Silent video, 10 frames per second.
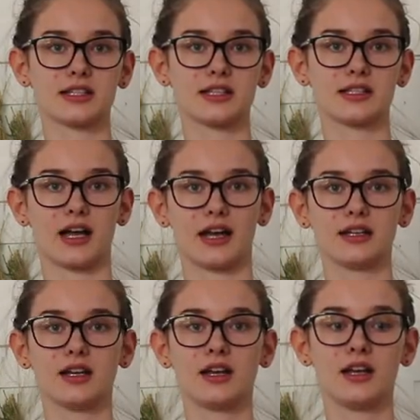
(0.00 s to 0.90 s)
on this
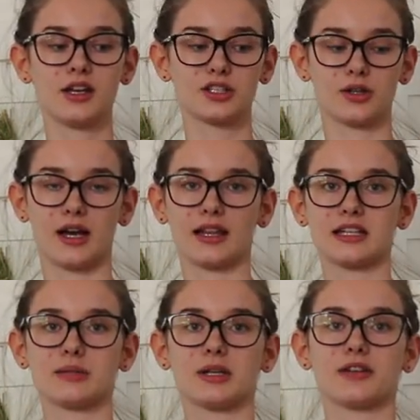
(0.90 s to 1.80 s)
side, so I
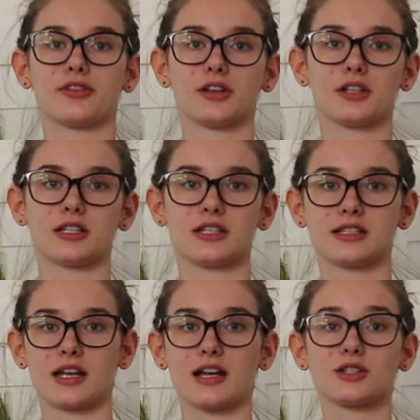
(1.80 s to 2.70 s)
like to bring it further to
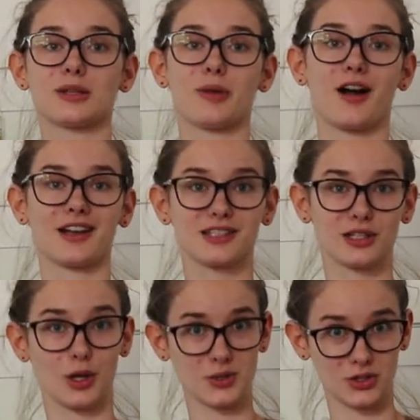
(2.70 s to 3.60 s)
this side so the pocket's
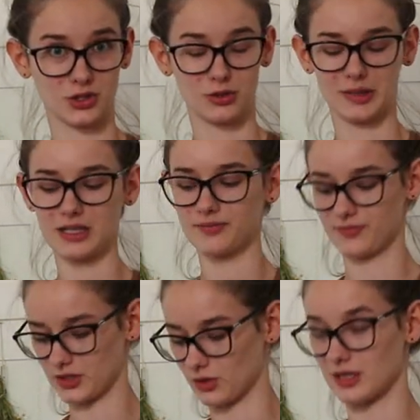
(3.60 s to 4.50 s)
closer to me,
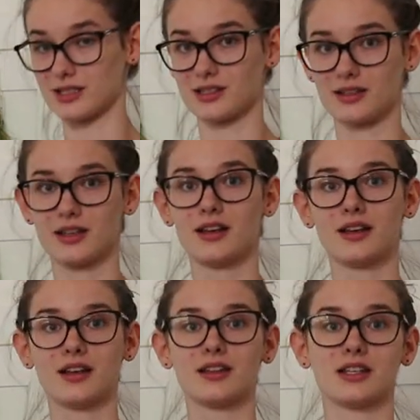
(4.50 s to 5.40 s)
so this,
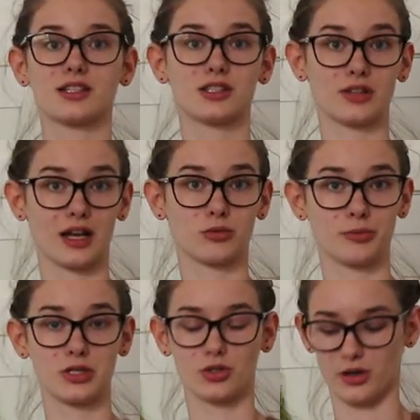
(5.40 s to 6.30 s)
this strand will
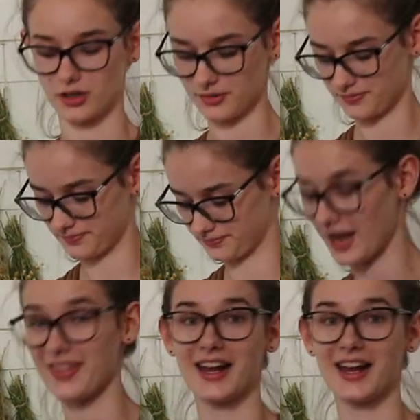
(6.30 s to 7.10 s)
be shorter, and